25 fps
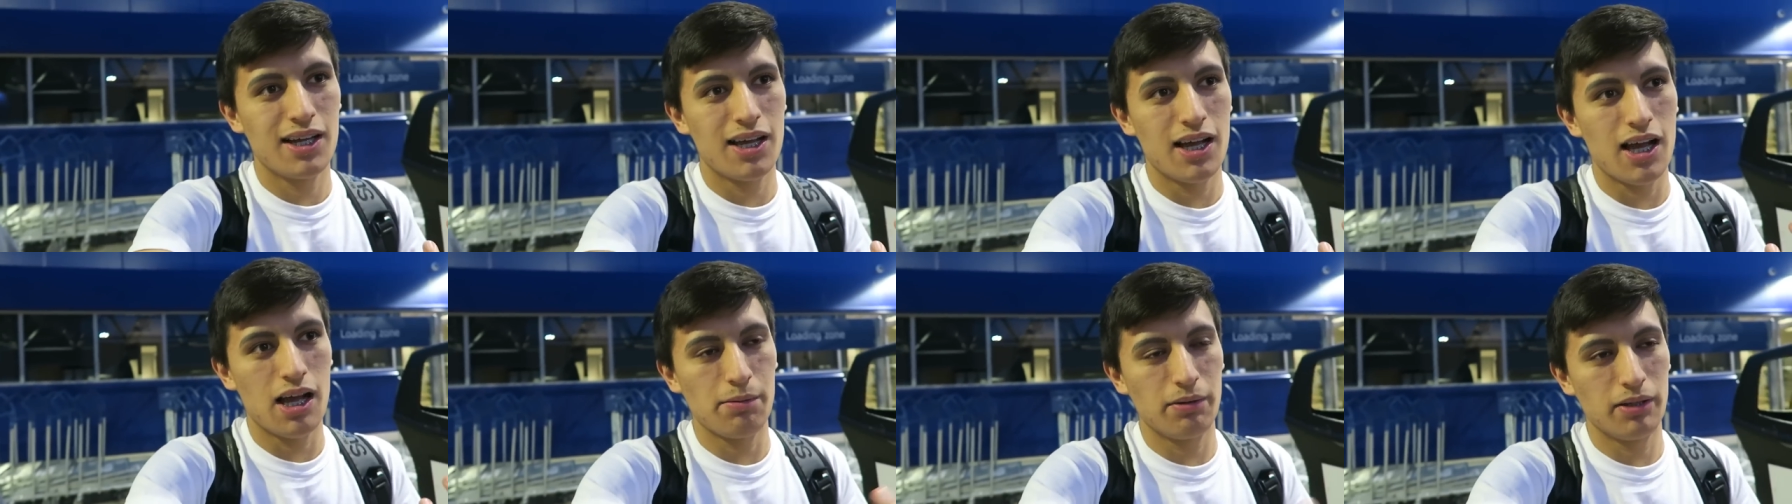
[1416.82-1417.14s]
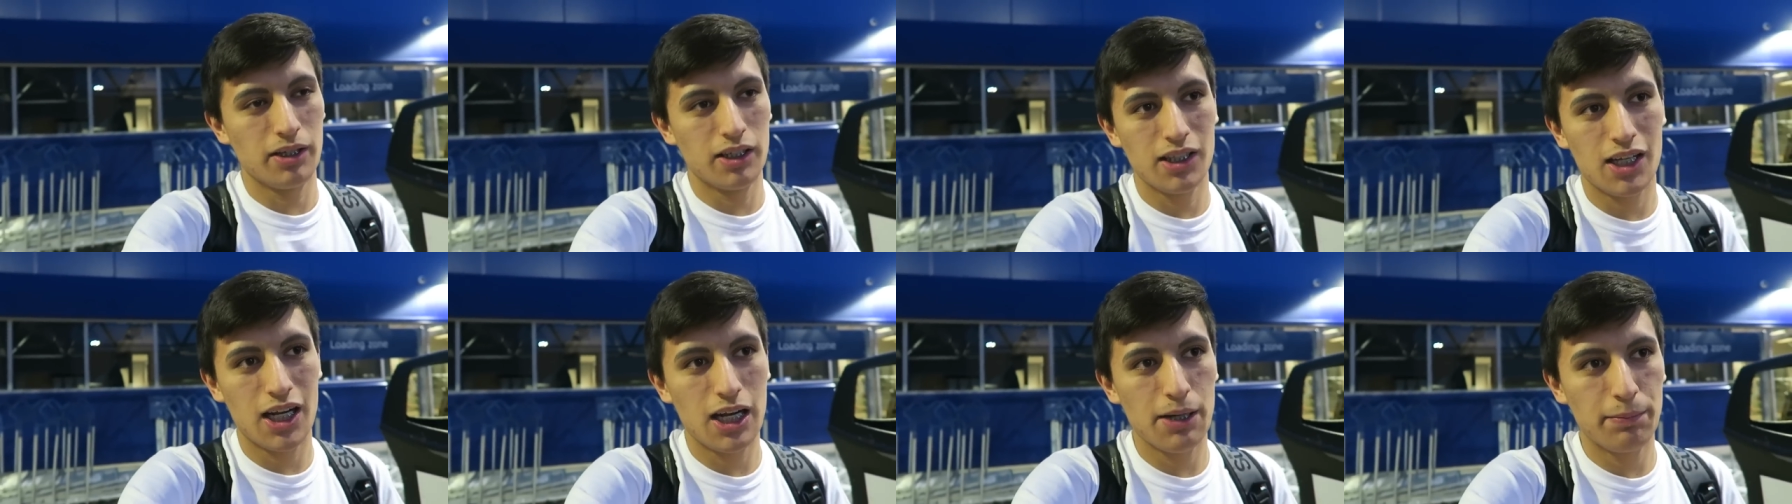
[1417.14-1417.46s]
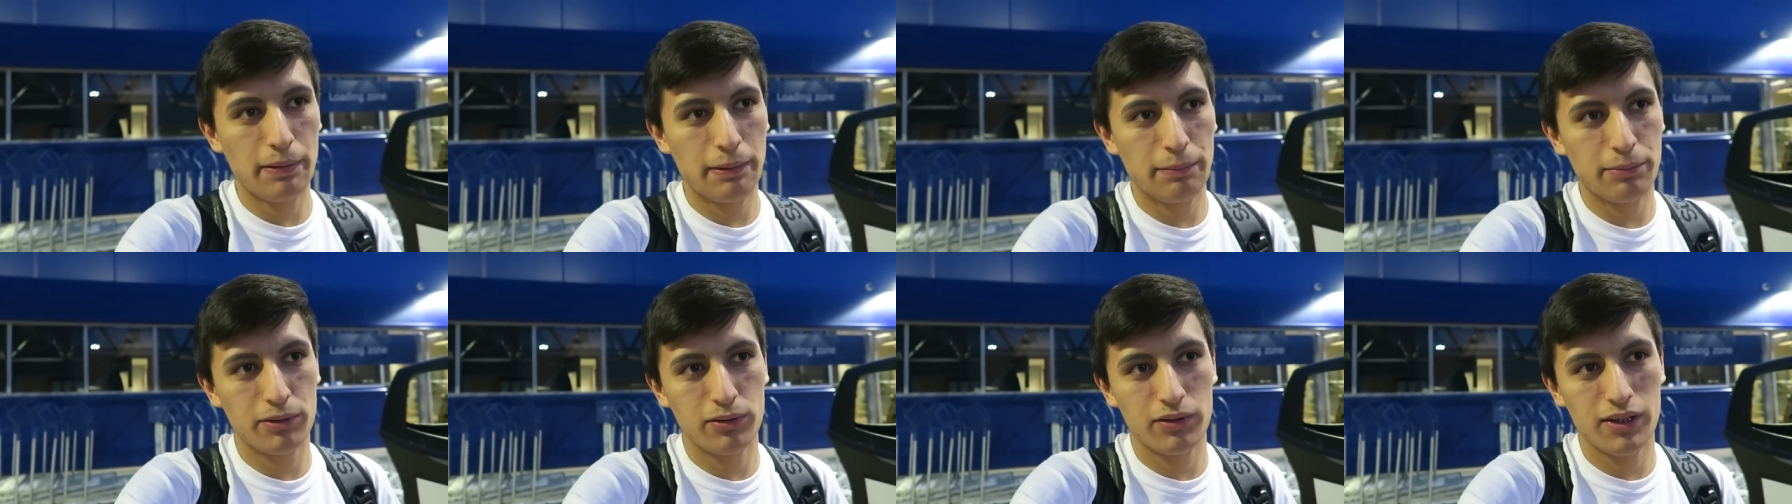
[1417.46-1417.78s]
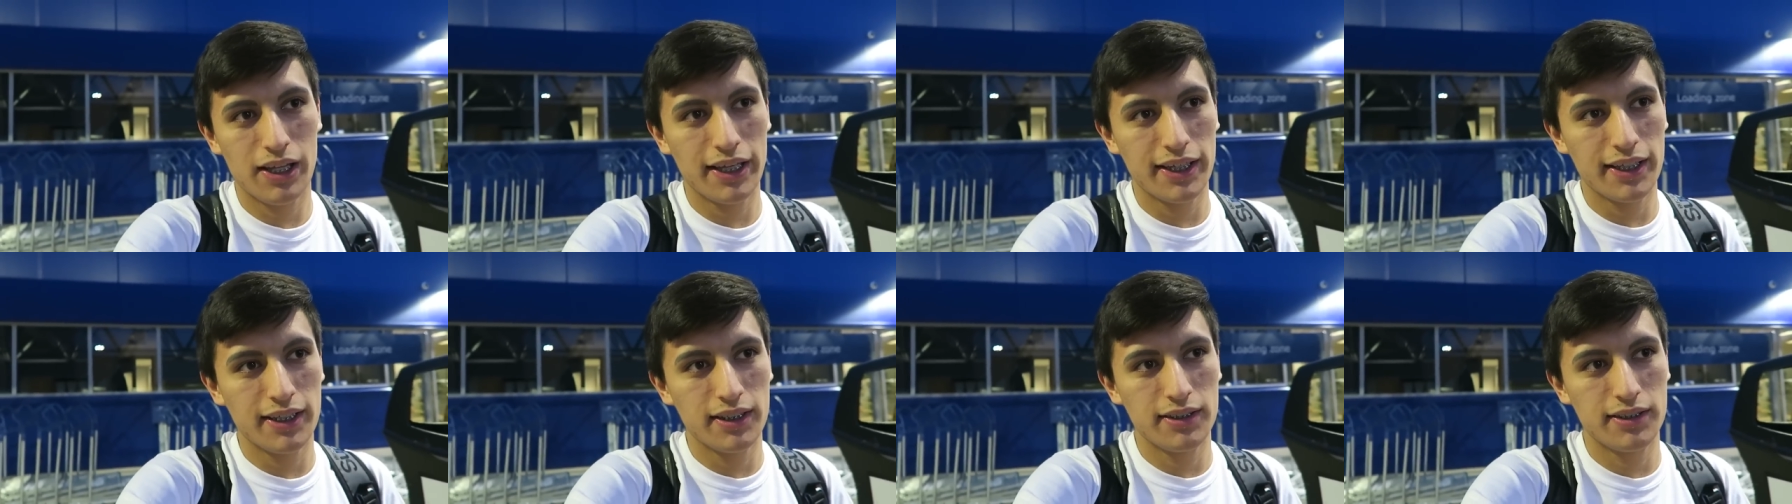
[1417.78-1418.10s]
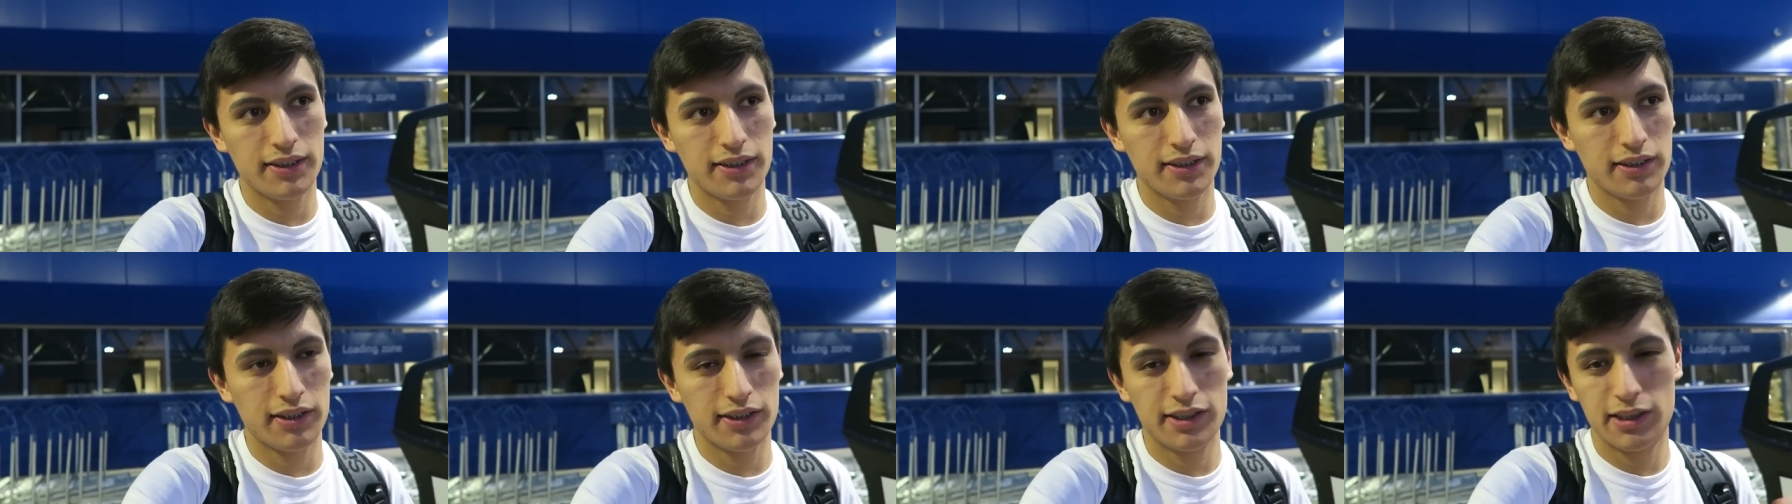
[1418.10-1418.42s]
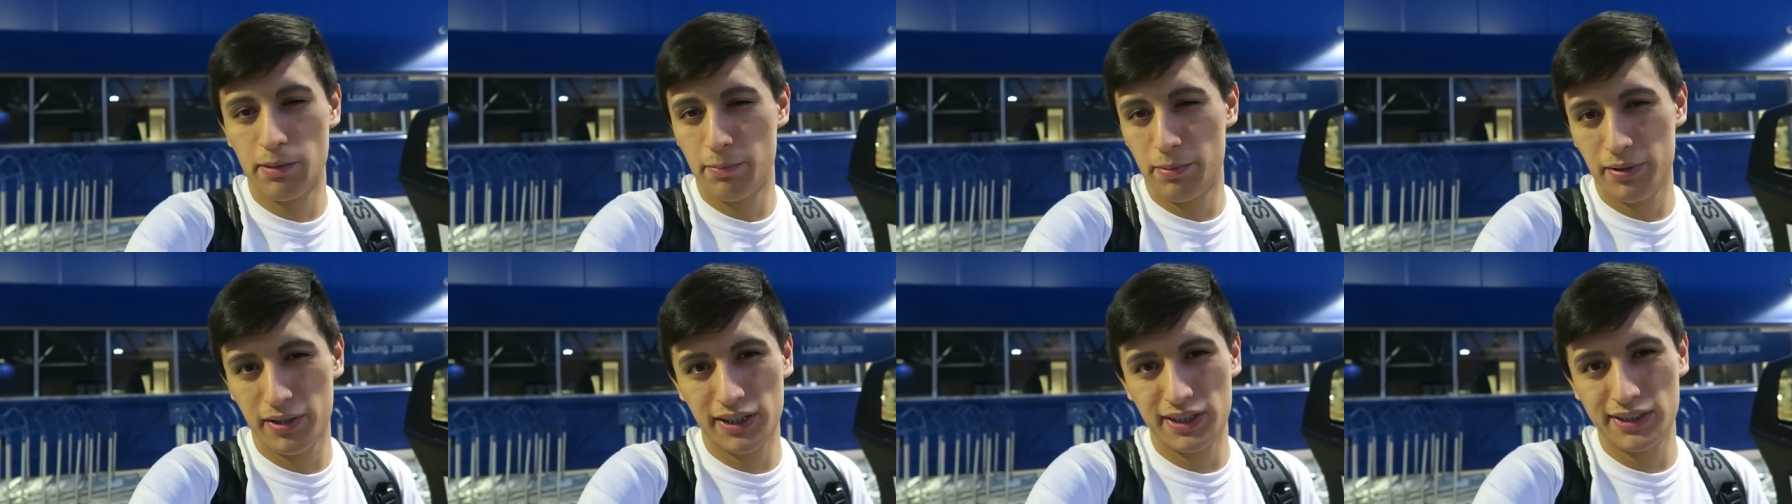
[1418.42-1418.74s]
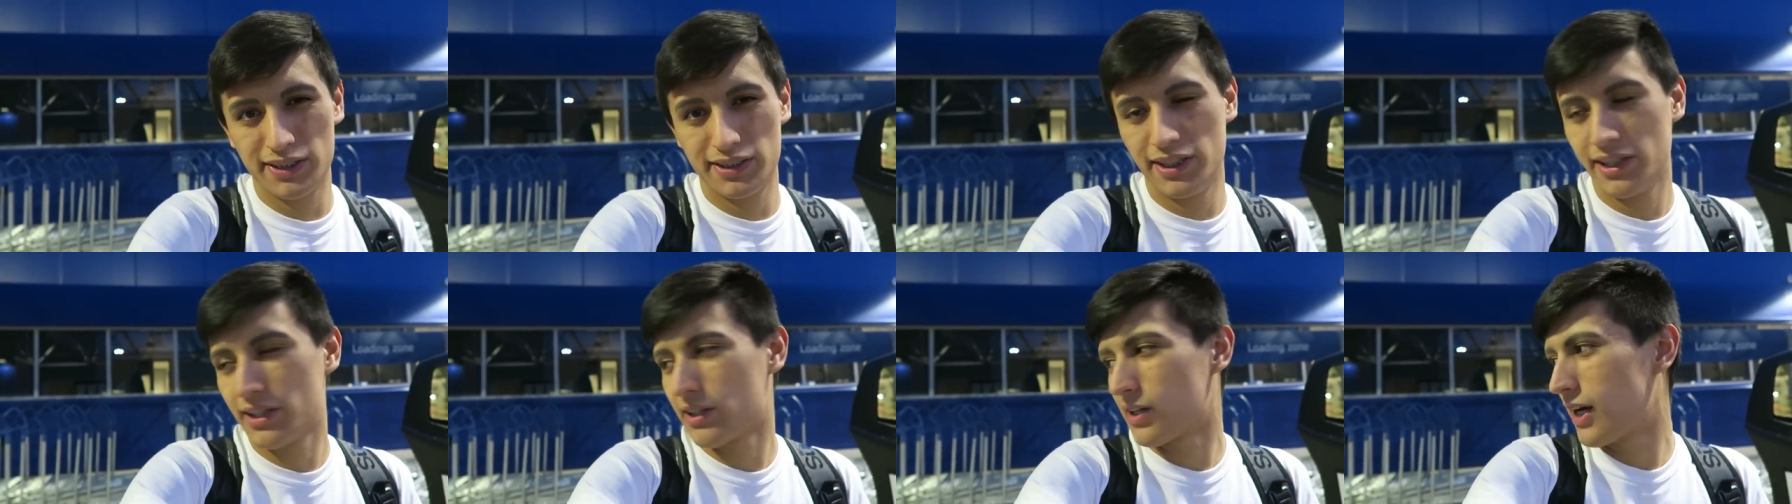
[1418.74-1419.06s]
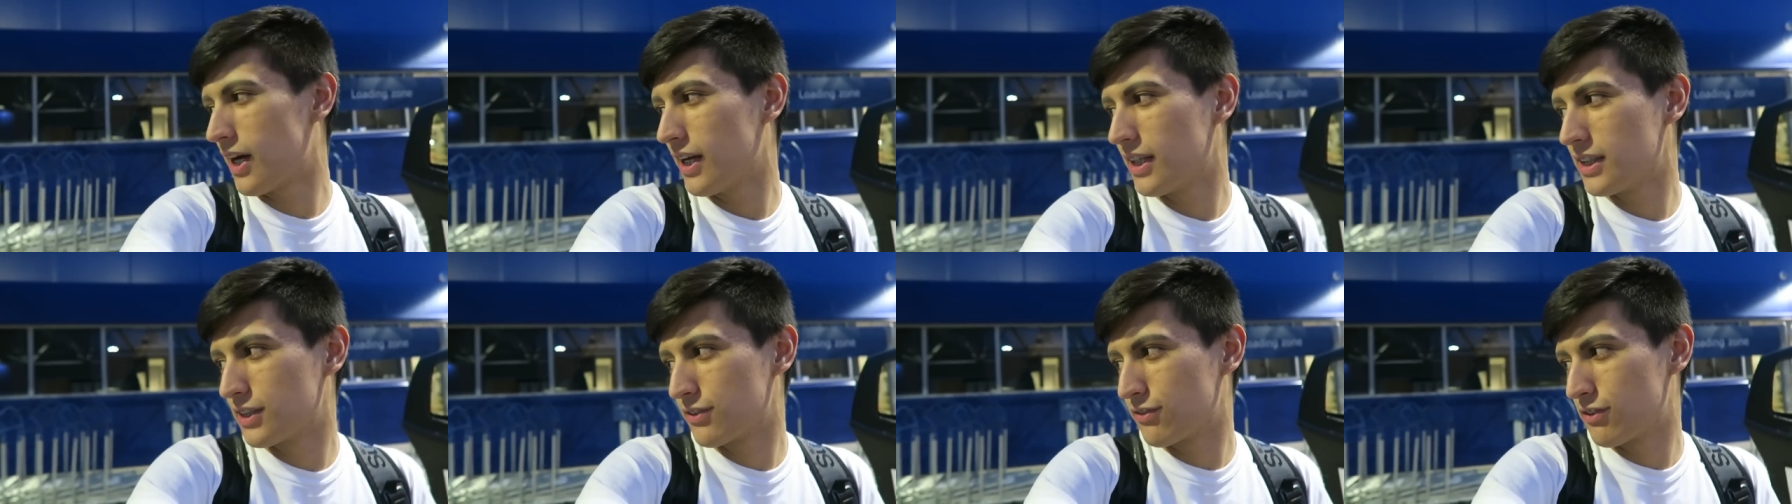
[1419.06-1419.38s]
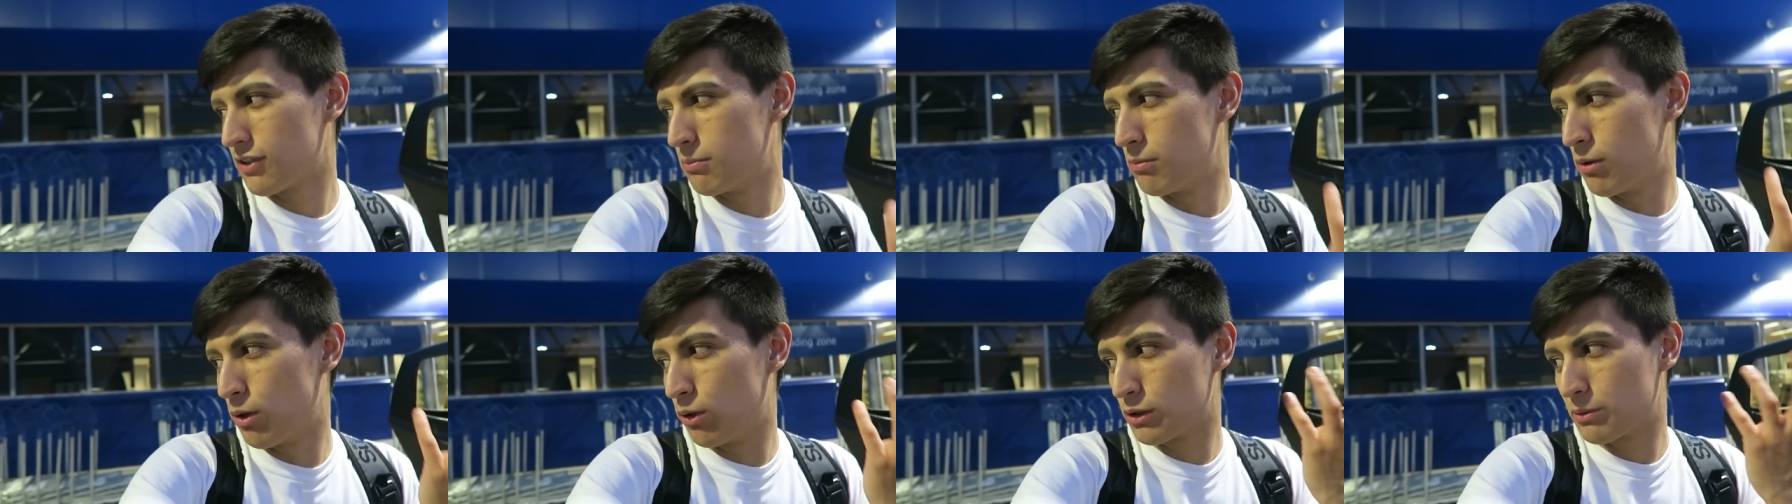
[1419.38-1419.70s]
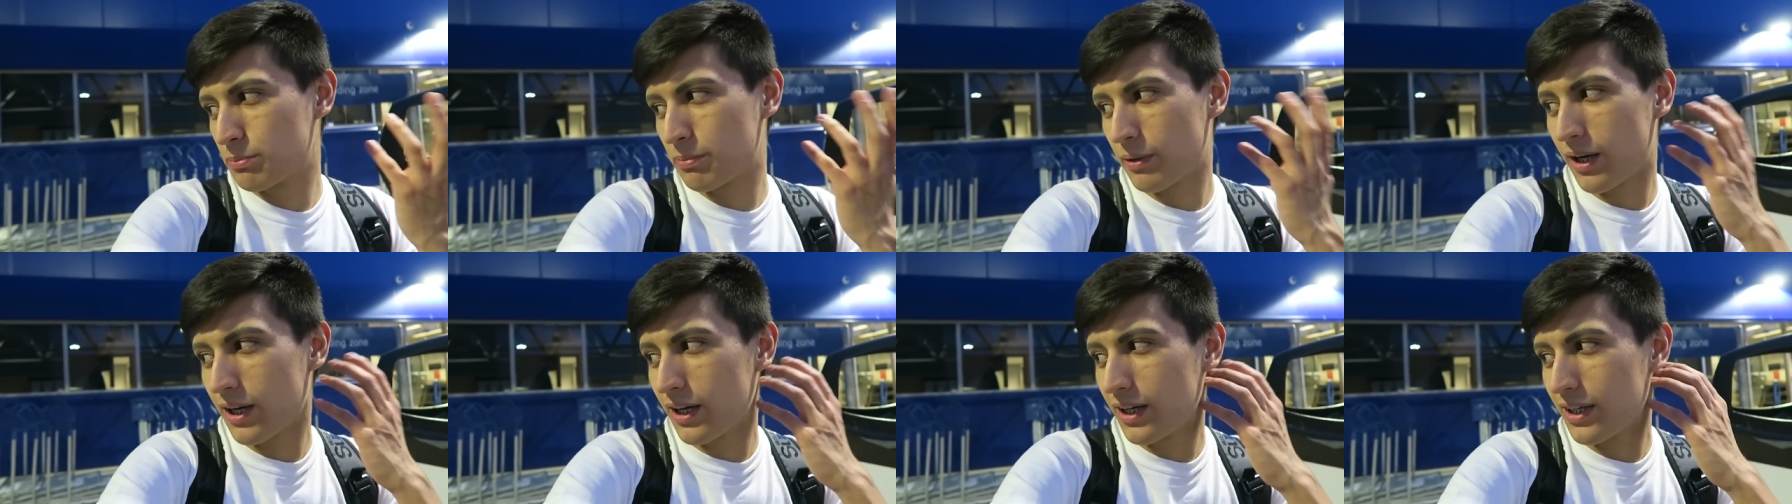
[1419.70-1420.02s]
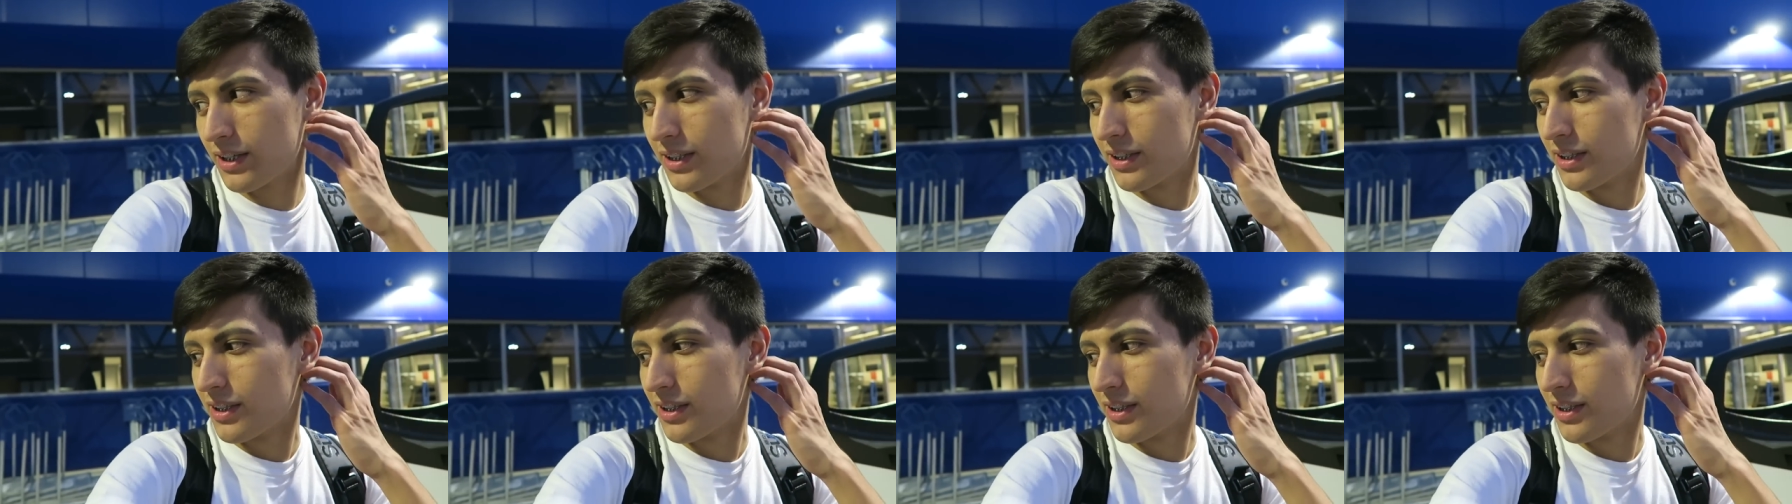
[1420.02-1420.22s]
I mean, a lot of people who like Yeezys are typically sneakerheads for the most part.